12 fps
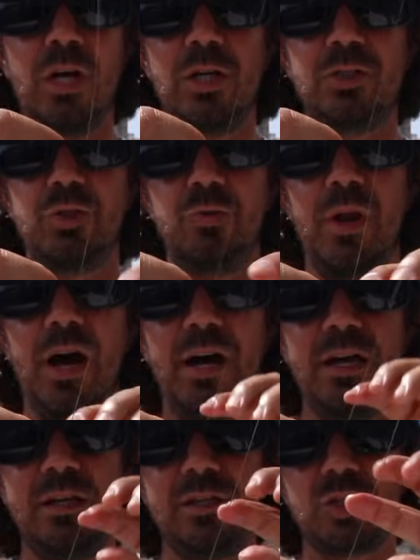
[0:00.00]
do
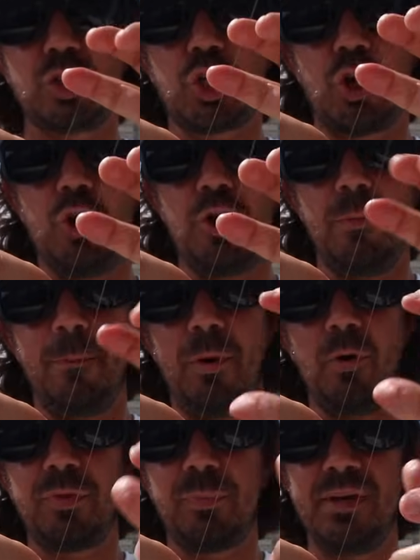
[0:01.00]
not turn
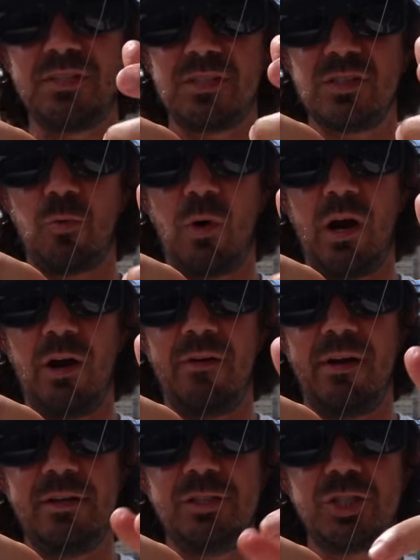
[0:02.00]
both pieces of wire
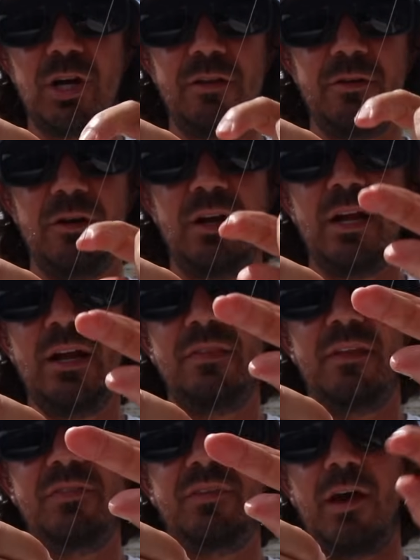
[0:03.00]
around each other.
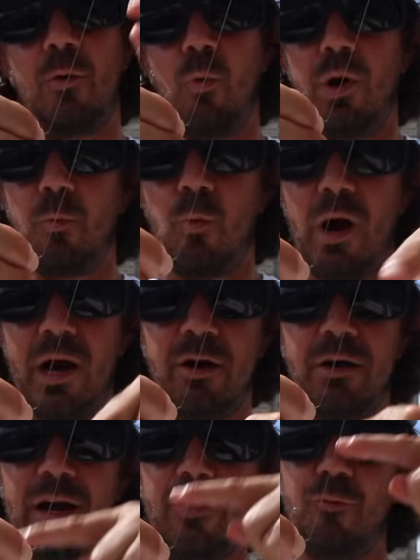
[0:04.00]
They take one
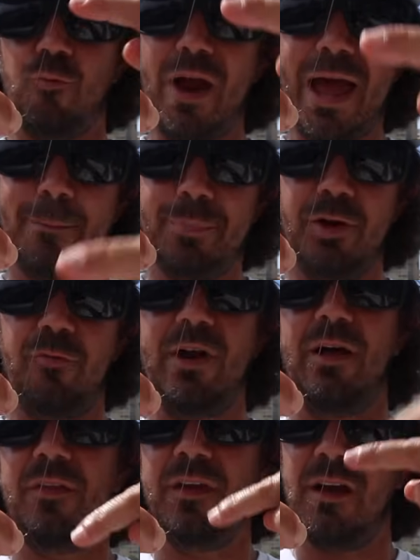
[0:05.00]
wire and wrap it
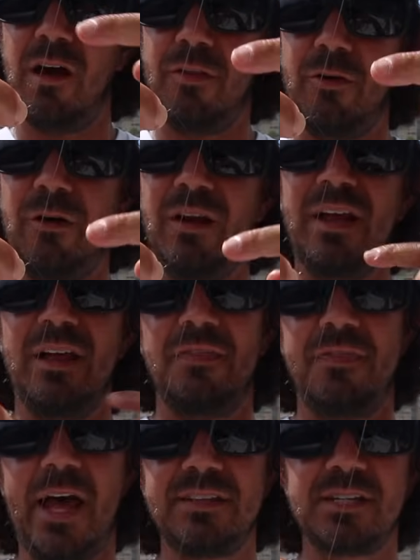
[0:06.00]
around the other.
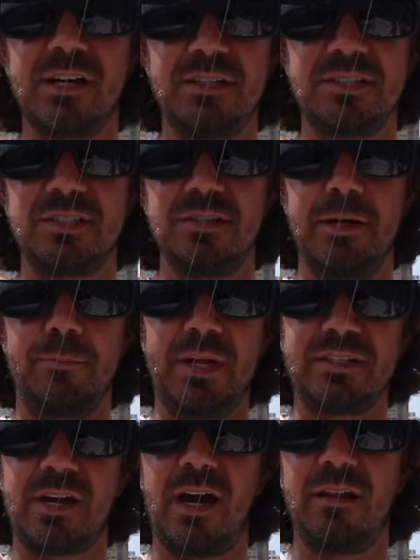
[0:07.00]
That's going to slip.
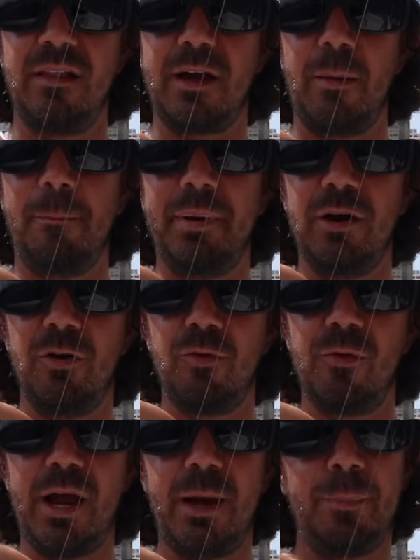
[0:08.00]
That's kind of like a barrel
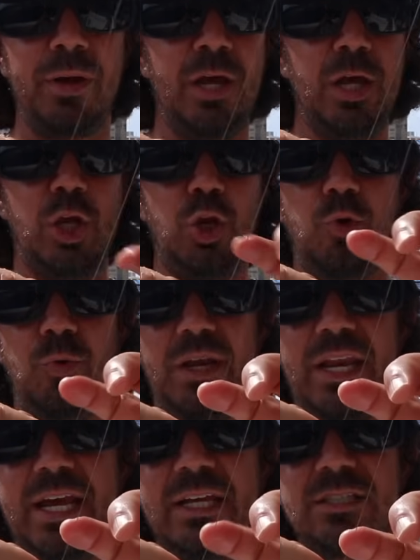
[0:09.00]
wrap. You
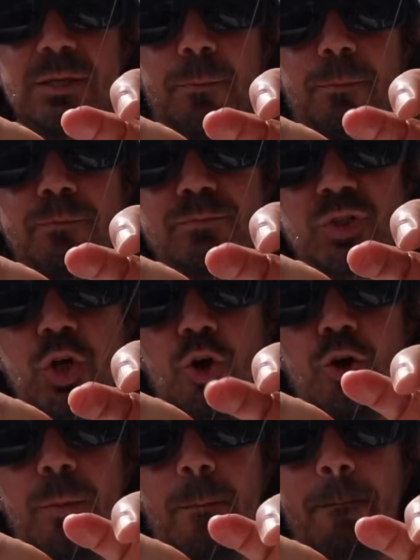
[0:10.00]
need to
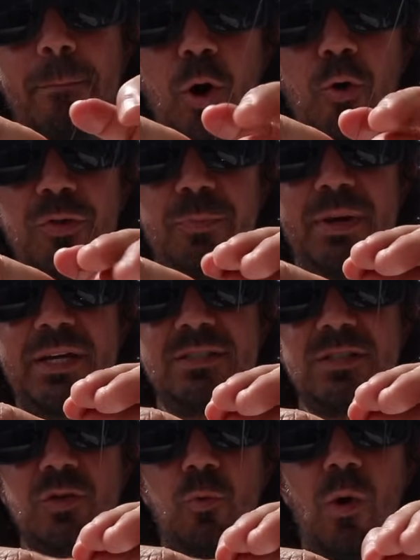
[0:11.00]
turn both
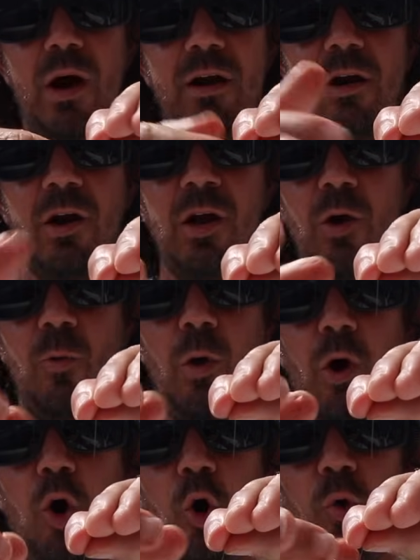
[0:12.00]
pieces of wire while
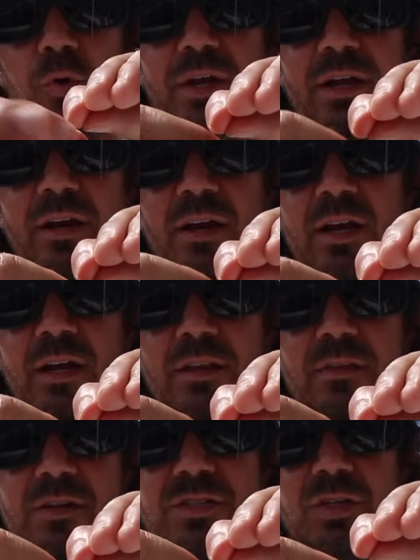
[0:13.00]
holding
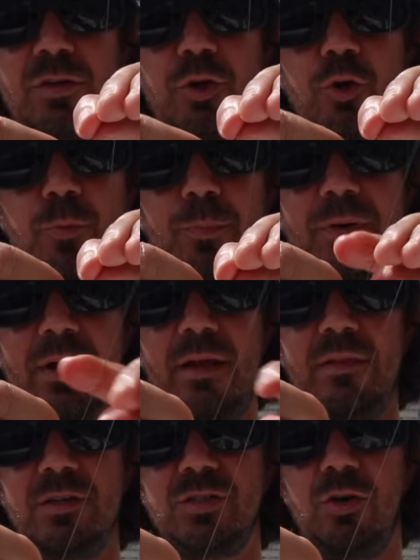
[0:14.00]
this loop
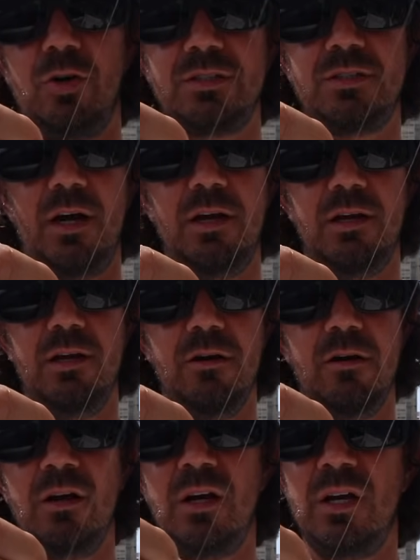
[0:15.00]
and this hook tight
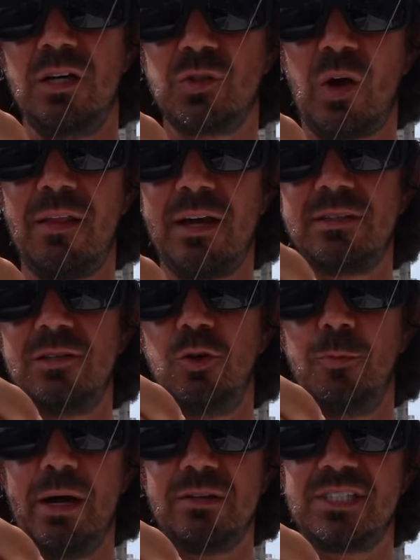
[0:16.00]
here. So I like to do
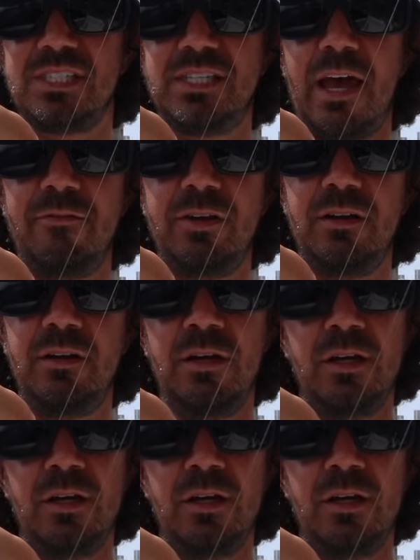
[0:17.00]
about 7